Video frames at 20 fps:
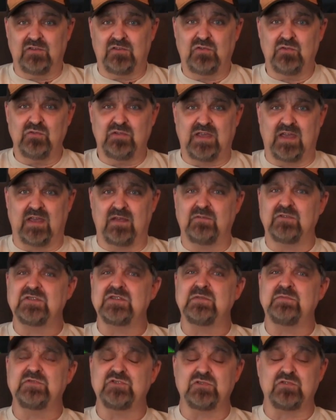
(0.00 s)
2K,
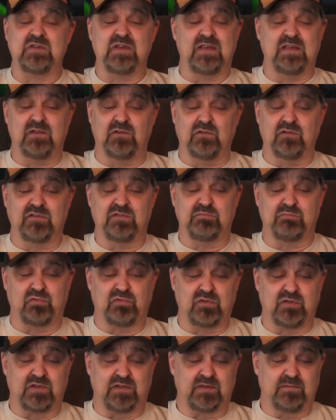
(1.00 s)
which I'm sure it looks
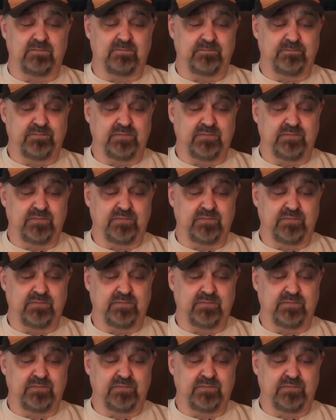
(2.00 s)
brilliant.